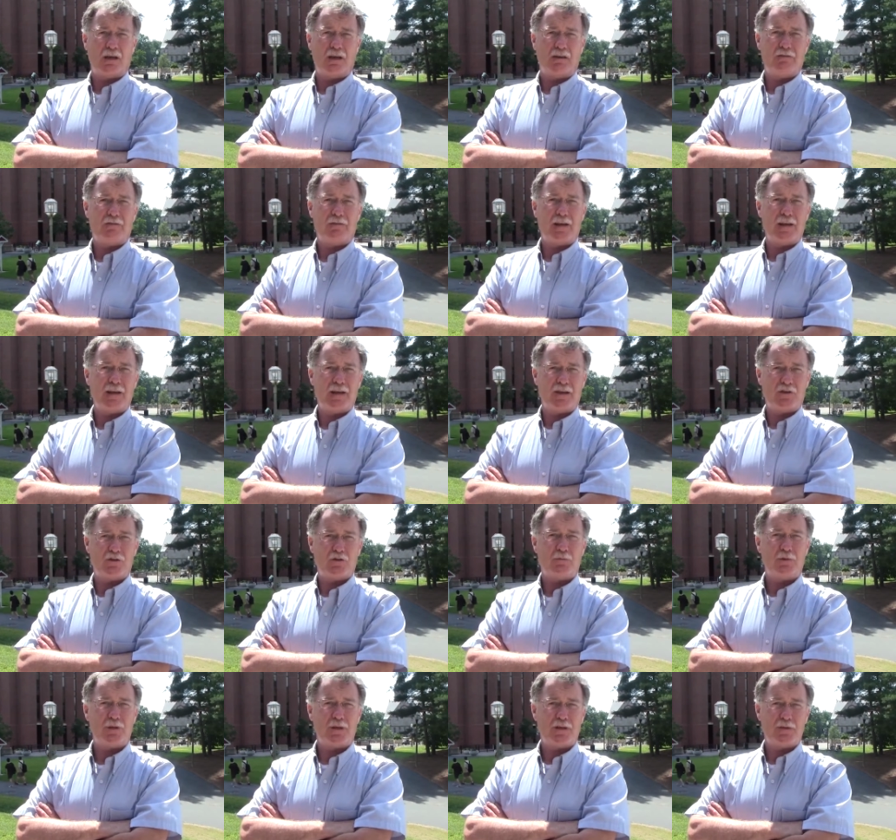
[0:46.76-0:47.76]
and
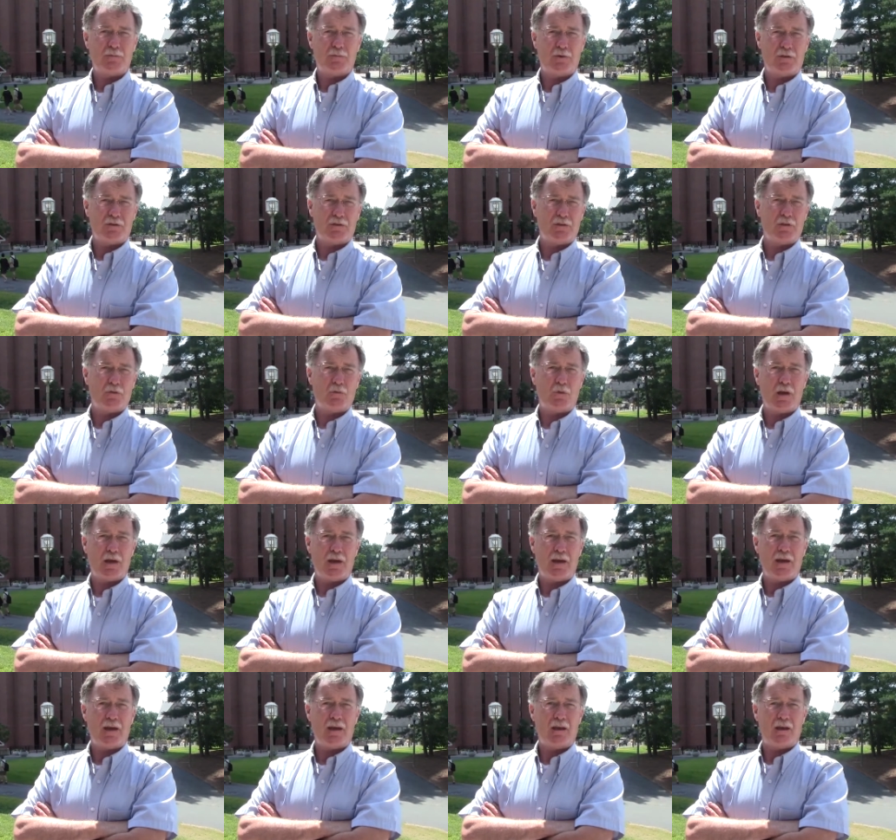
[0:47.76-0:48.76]
financial principles and the
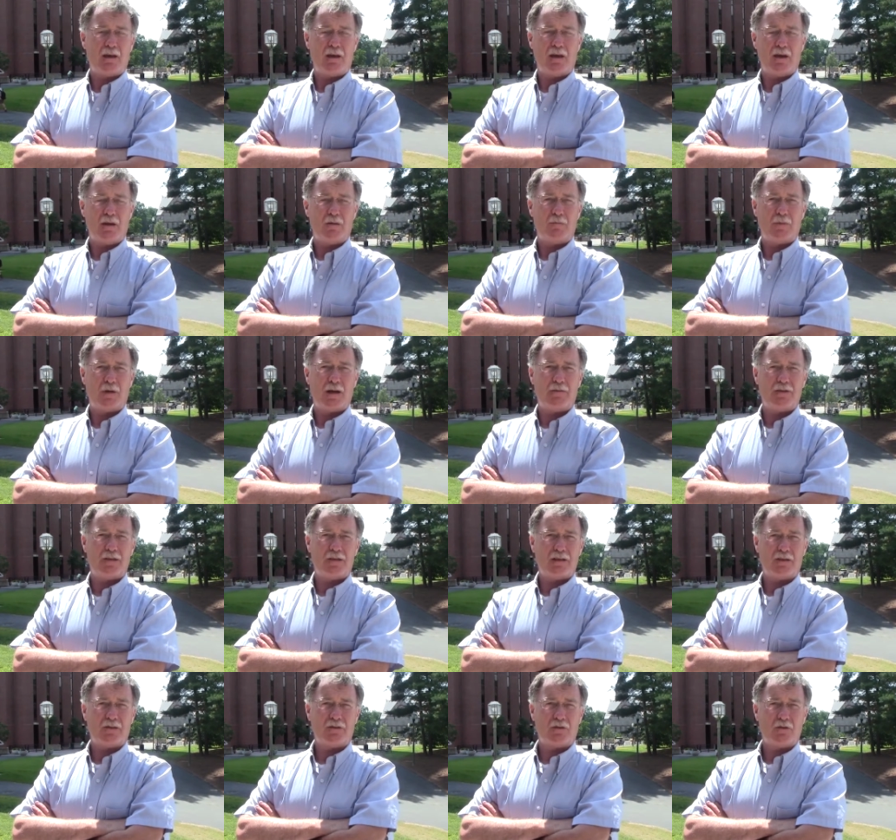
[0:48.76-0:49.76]
way uh, private
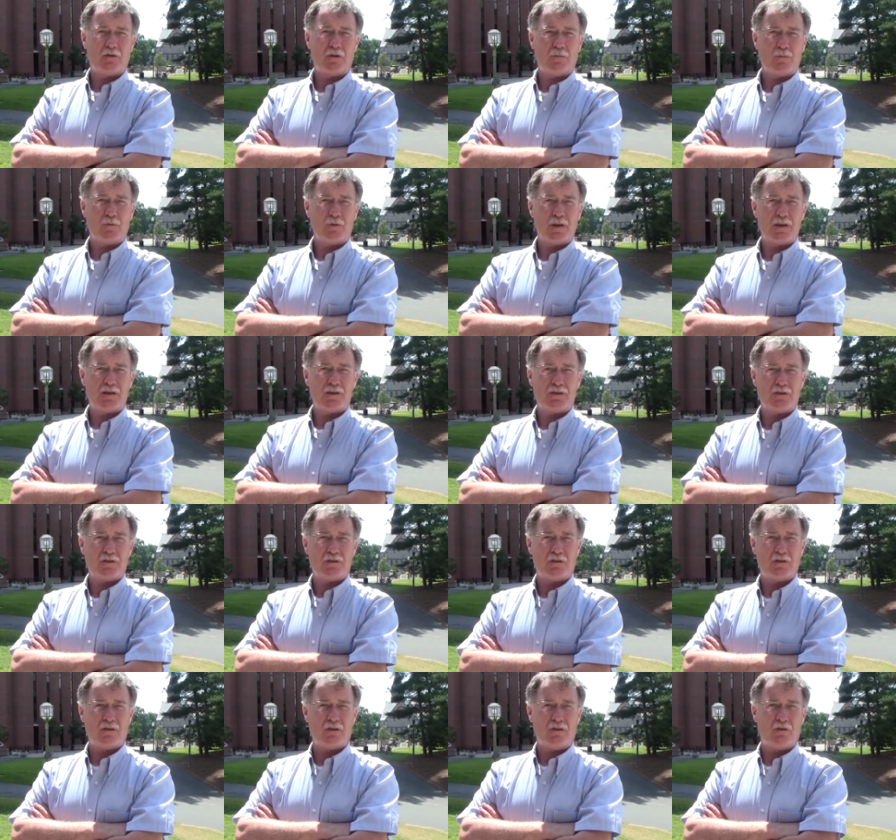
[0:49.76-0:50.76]
sector
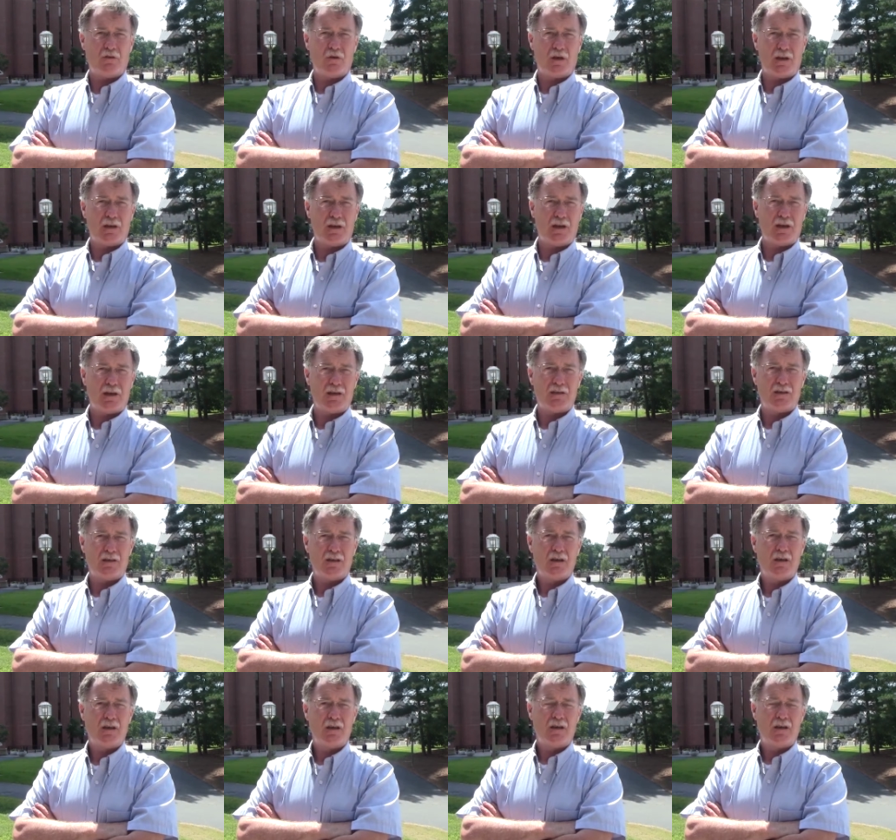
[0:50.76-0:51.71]
corporations are organized.